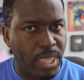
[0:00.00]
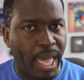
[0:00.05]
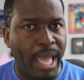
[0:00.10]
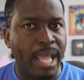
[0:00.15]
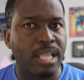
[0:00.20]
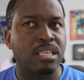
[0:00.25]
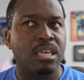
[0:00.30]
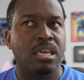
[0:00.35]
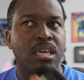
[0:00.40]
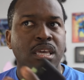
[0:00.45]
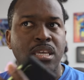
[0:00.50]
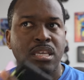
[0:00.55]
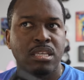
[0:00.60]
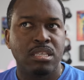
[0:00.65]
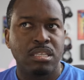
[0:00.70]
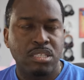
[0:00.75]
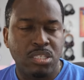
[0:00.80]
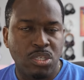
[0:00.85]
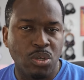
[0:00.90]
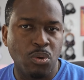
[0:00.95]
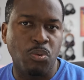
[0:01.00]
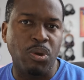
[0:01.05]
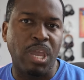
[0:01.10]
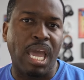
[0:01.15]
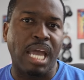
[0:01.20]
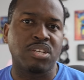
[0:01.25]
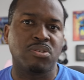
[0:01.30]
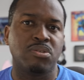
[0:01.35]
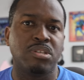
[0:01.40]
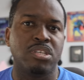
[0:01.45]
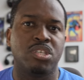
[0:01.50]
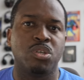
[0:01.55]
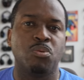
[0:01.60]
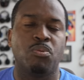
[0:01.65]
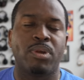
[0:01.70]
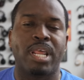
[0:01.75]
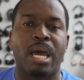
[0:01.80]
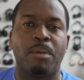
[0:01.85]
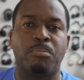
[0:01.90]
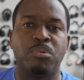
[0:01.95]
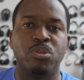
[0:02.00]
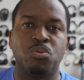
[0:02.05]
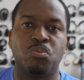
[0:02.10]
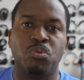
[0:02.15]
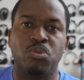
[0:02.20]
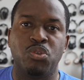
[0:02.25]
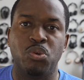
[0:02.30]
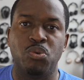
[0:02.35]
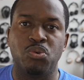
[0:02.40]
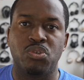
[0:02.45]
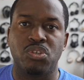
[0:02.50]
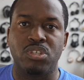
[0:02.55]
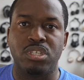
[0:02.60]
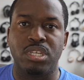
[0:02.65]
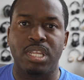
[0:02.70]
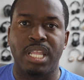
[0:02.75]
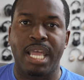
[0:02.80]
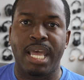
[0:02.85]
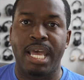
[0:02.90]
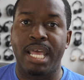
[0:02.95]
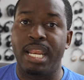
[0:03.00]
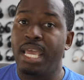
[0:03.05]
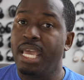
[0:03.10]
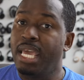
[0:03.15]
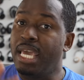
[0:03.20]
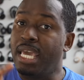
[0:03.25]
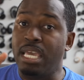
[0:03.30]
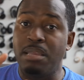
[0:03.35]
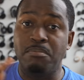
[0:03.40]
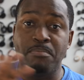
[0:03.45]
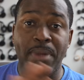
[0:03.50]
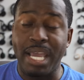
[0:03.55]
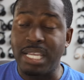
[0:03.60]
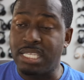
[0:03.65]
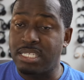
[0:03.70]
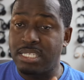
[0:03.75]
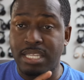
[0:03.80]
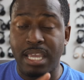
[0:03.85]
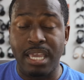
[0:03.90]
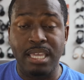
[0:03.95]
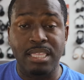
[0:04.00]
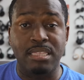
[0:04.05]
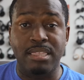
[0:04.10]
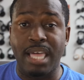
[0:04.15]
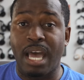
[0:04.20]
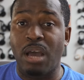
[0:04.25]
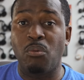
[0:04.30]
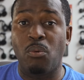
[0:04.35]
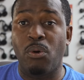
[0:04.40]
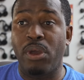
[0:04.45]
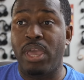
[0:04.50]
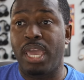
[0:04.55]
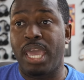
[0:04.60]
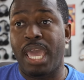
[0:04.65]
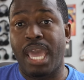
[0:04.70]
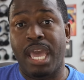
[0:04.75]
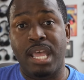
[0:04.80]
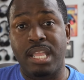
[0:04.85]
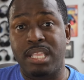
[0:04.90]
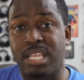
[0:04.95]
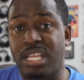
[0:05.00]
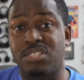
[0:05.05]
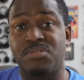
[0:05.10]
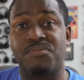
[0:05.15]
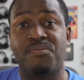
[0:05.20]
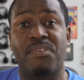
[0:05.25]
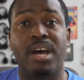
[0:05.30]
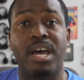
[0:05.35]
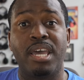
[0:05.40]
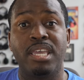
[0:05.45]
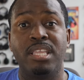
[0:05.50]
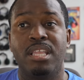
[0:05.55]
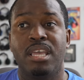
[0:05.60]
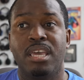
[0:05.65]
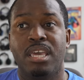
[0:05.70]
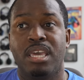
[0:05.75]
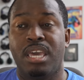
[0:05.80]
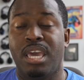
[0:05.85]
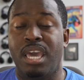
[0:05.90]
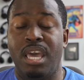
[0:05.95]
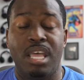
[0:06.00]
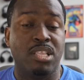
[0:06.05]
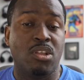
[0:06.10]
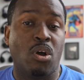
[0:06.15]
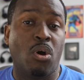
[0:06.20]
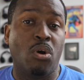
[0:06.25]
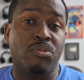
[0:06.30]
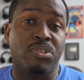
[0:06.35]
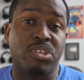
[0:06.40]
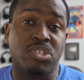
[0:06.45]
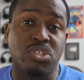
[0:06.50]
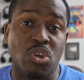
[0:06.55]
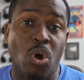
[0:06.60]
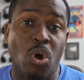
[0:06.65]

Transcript: that till we actually see what happens with users in hand. It might stay that way and it's fine and all this is